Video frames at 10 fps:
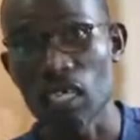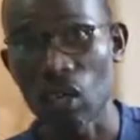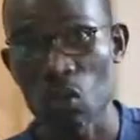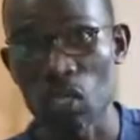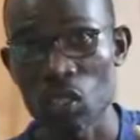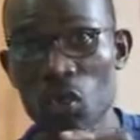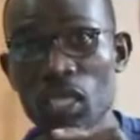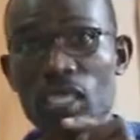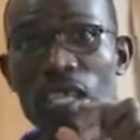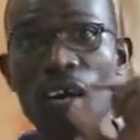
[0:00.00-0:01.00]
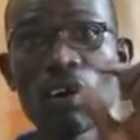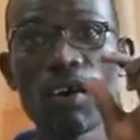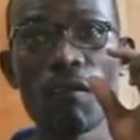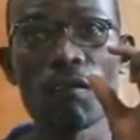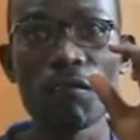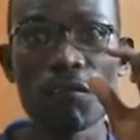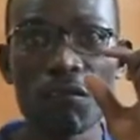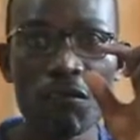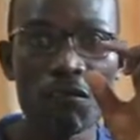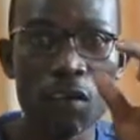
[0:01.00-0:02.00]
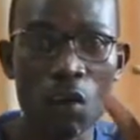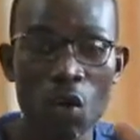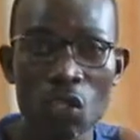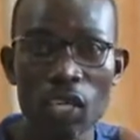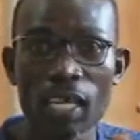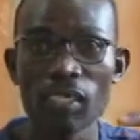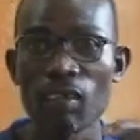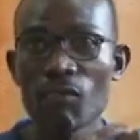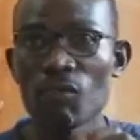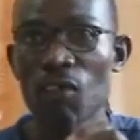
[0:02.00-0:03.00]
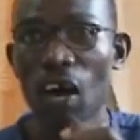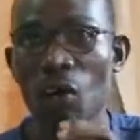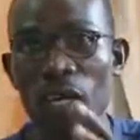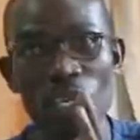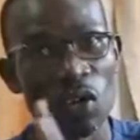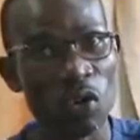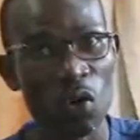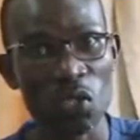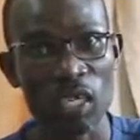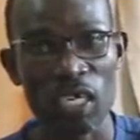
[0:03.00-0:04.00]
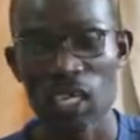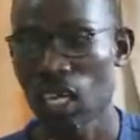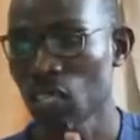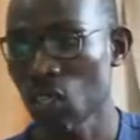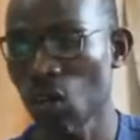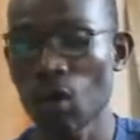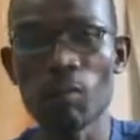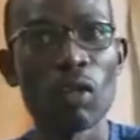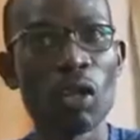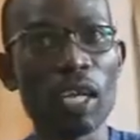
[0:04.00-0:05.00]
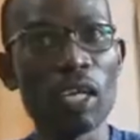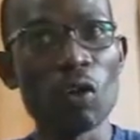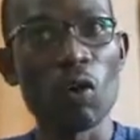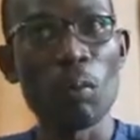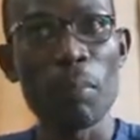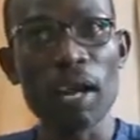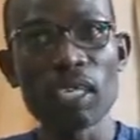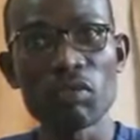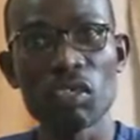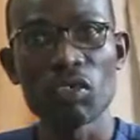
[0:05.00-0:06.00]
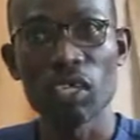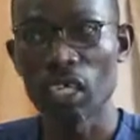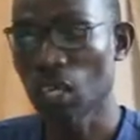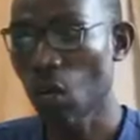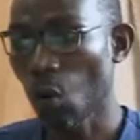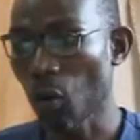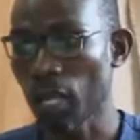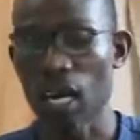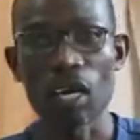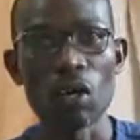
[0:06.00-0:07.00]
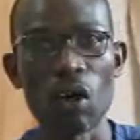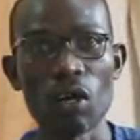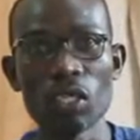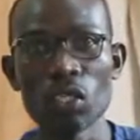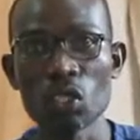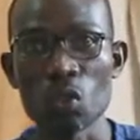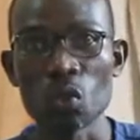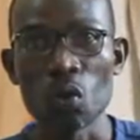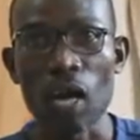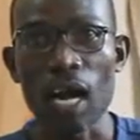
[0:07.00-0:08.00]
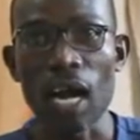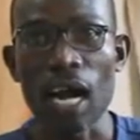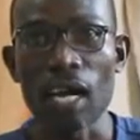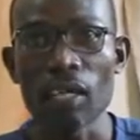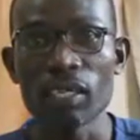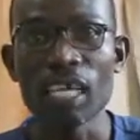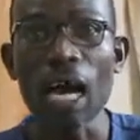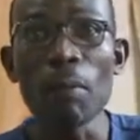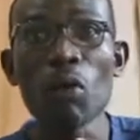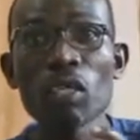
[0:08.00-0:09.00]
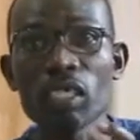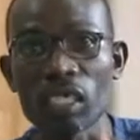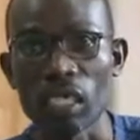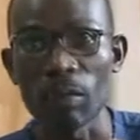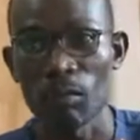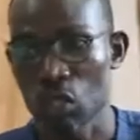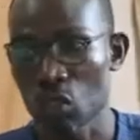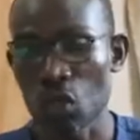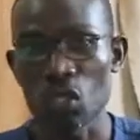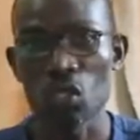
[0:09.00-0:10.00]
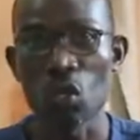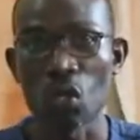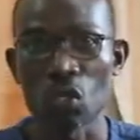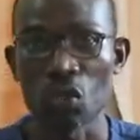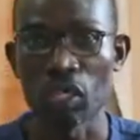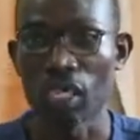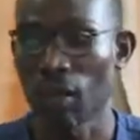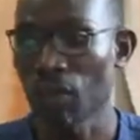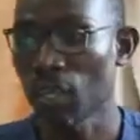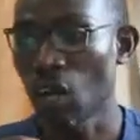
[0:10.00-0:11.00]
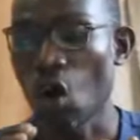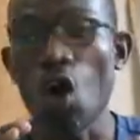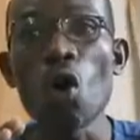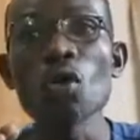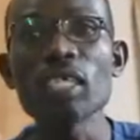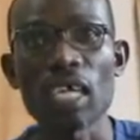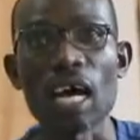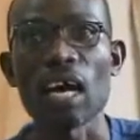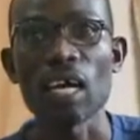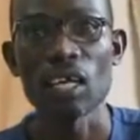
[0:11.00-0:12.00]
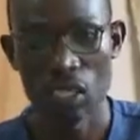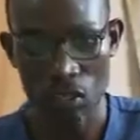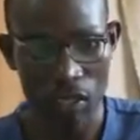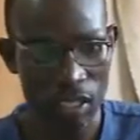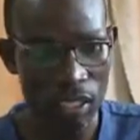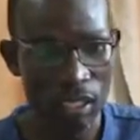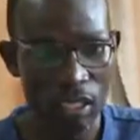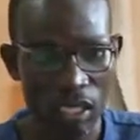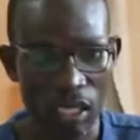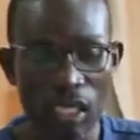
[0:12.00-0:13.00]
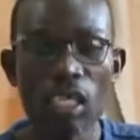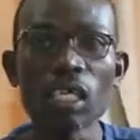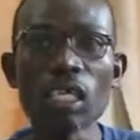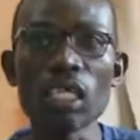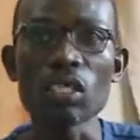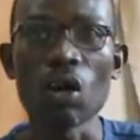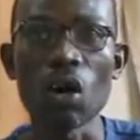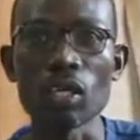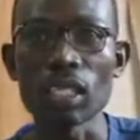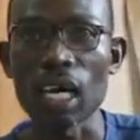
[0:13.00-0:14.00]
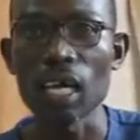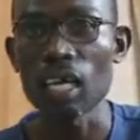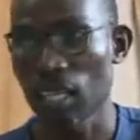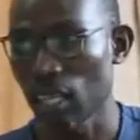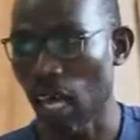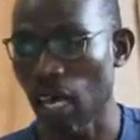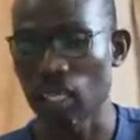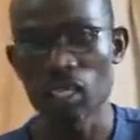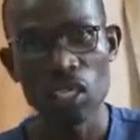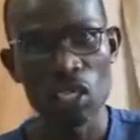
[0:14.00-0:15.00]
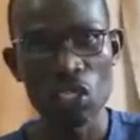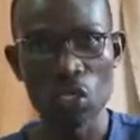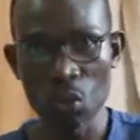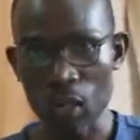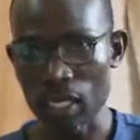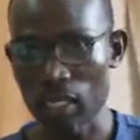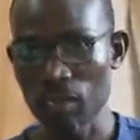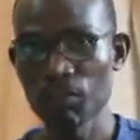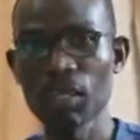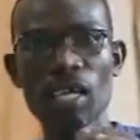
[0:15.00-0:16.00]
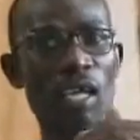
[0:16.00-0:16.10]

a consonant. So this is a consonant, vowel, consonant. So in comparative degree, we are going to double T. So it's going to read hotter. So this T is hotter than yours.